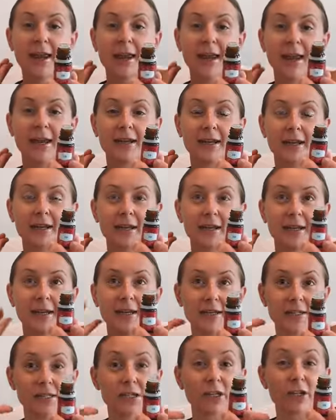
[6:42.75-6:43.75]
and
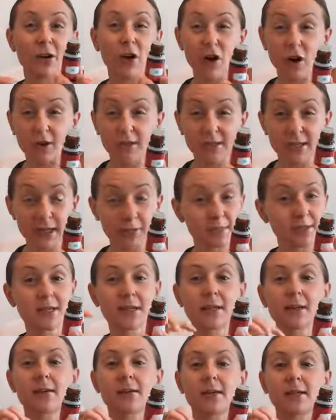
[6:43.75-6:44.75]
it is good all times of
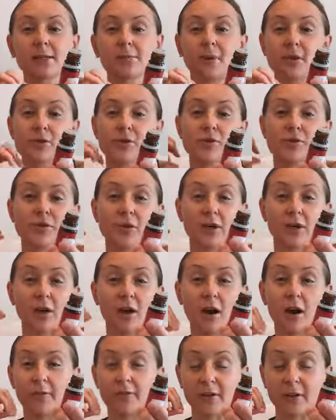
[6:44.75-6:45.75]
year, especially during
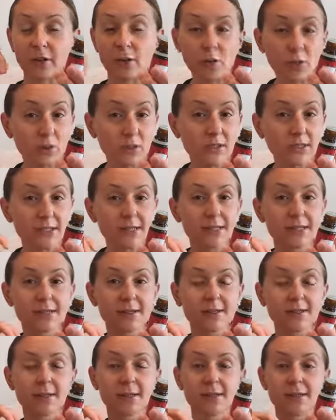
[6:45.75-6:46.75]
cough and cold season,